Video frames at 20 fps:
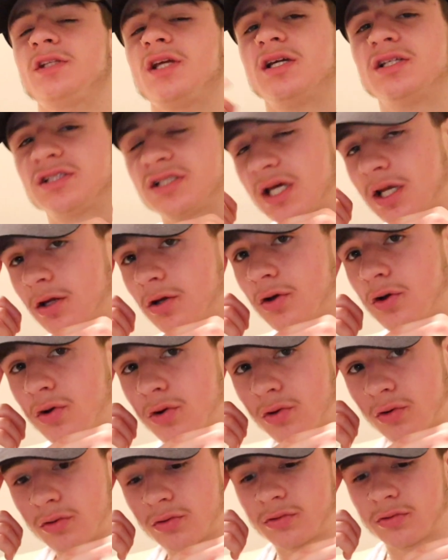Set a
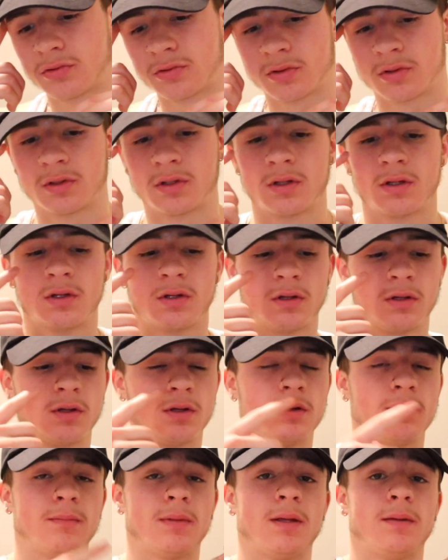goal.
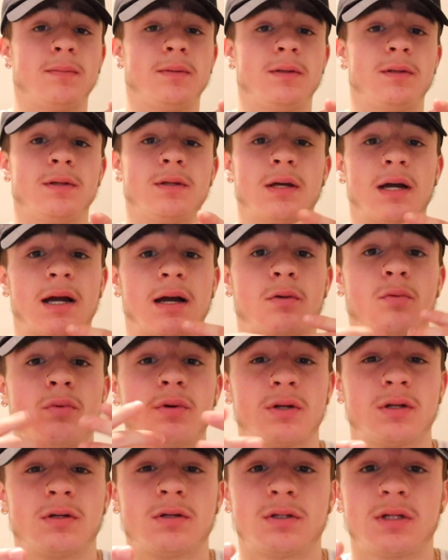Maybe I
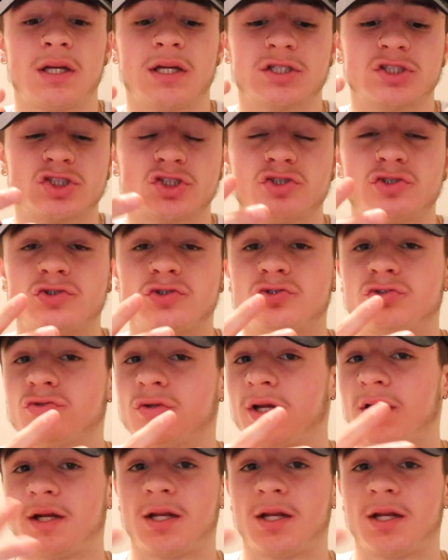wanna get straight